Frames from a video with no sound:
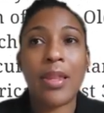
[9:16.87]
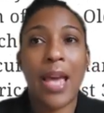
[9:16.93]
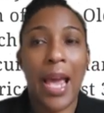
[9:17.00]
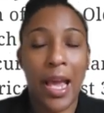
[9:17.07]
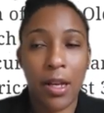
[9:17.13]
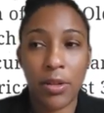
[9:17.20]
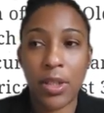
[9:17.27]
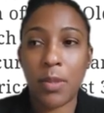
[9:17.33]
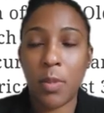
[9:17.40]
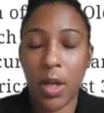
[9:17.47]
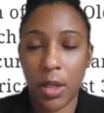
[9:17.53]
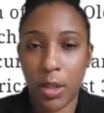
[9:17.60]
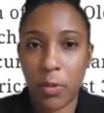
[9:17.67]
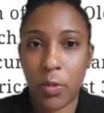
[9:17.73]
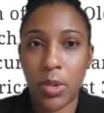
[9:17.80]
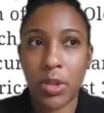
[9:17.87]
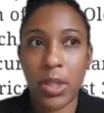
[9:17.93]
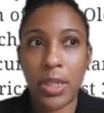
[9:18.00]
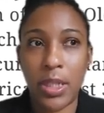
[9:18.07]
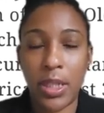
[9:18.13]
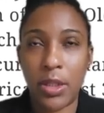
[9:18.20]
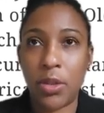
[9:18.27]
The housing market will
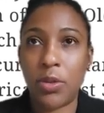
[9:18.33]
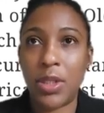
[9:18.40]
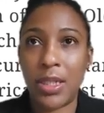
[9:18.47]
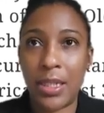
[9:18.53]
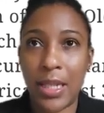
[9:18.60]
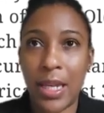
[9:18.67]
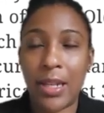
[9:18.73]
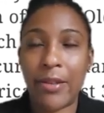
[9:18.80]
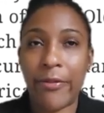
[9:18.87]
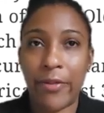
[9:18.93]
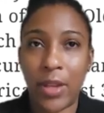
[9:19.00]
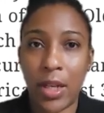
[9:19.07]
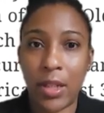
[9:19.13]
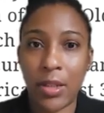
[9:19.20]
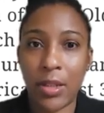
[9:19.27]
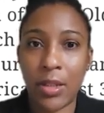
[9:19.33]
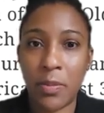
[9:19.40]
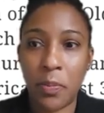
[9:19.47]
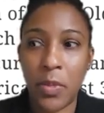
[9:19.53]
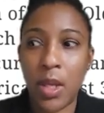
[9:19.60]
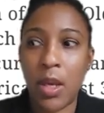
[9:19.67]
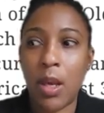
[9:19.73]
continue to flux.
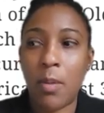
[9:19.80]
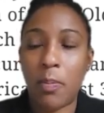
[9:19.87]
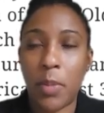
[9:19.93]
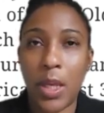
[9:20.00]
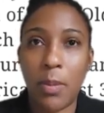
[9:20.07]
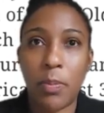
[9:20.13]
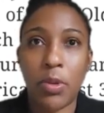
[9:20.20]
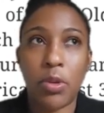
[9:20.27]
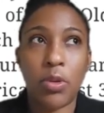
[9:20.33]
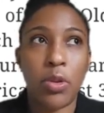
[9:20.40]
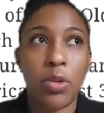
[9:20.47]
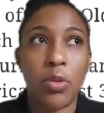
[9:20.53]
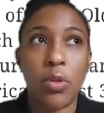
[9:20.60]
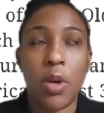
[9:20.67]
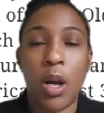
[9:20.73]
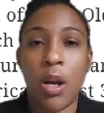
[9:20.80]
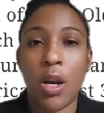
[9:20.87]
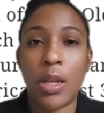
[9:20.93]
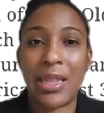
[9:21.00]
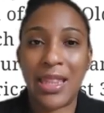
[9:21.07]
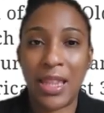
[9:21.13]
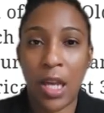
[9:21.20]
People who
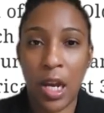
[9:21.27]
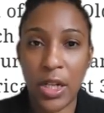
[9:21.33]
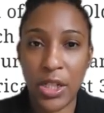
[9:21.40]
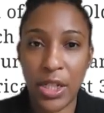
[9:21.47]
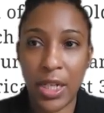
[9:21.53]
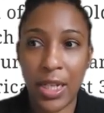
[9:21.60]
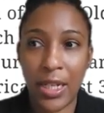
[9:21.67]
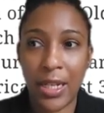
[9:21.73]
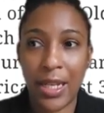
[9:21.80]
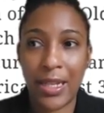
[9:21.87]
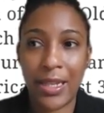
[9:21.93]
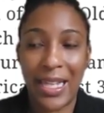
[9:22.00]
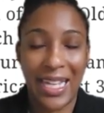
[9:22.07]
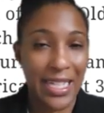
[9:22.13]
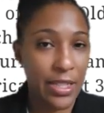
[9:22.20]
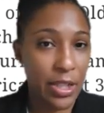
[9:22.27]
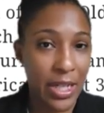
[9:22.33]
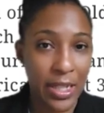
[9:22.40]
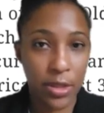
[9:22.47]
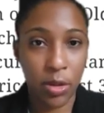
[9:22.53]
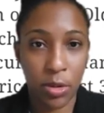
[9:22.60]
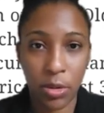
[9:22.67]
are launching into
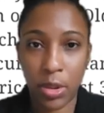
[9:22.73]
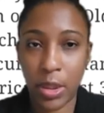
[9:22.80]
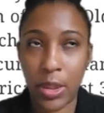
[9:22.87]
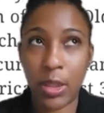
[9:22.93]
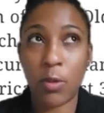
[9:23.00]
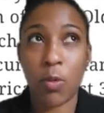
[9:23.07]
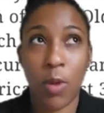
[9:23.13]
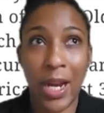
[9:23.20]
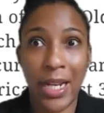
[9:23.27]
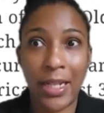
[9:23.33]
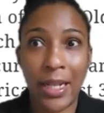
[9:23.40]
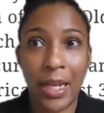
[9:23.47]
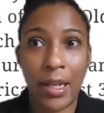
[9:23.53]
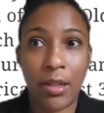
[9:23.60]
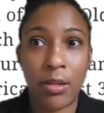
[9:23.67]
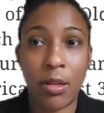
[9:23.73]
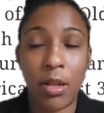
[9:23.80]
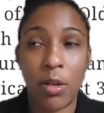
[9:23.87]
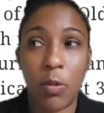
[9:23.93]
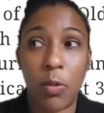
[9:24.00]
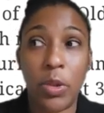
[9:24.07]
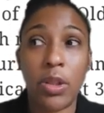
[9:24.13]
adulthood right now
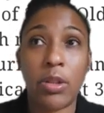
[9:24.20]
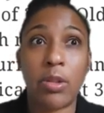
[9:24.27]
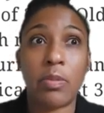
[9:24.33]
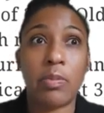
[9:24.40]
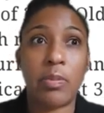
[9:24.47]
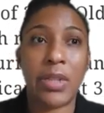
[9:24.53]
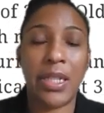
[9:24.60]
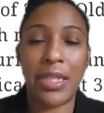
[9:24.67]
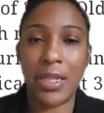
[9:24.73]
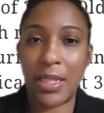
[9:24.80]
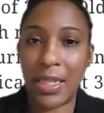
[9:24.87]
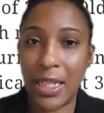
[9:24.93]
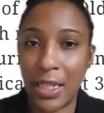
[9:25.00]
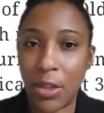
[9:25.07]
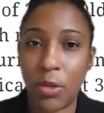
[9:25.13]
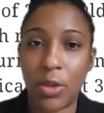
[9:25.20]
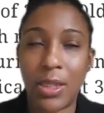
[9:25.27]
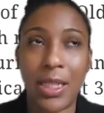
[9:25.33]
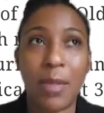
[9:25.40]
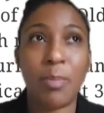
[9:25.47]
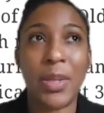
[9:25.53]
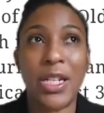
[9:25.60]
will
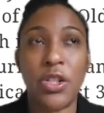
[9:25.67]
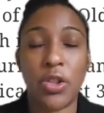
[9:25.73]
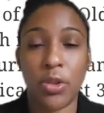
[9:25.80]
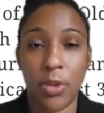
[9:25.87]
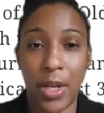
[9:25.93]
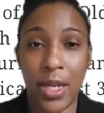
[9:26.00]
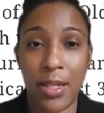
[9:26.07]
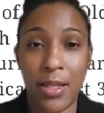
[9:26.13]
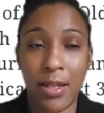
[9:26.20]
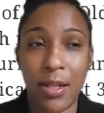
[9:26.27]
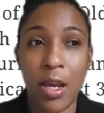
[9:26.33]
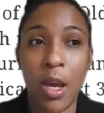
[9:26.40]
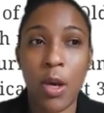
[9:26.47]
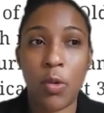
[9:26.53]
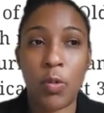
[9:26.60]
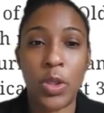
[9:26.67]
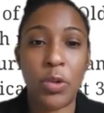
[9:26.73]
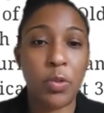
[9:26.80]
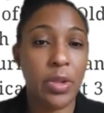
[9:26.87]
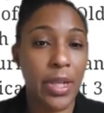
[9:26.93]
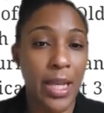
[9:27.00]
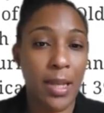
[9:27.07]
be stressed,
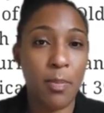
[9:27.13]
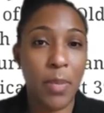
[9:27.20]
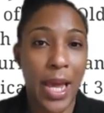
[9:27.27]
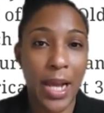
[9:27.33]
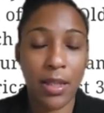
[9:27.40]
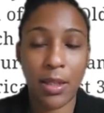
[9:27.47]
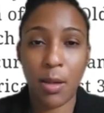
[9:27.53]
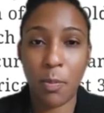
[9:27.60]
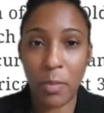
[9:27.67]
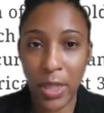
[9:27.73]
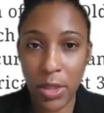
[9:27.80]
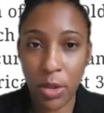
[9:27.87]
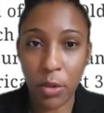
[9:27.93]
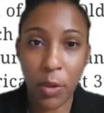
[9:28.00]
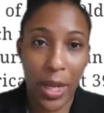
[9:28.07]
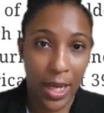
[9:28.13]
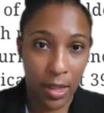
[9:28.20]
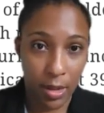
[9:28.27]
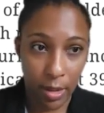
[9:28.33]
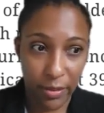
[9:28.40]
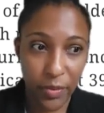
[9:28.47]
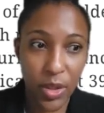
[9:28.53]
which will impact their mental
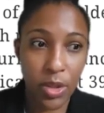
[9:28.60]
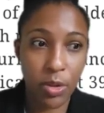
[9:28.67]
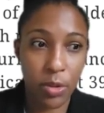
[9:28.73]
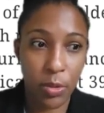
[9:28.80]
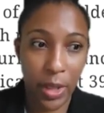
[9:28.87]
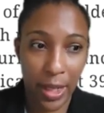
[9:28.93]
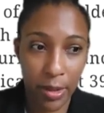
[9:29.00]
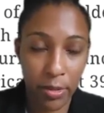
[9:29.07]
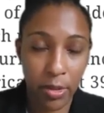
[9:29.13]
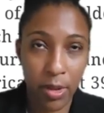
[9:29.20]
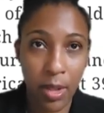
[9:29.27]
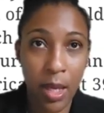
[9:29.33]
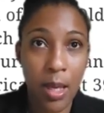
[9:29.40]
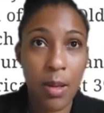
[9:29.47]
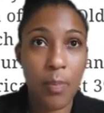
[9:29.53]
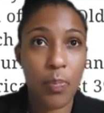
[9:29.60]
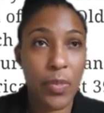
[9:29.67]
and their physical health.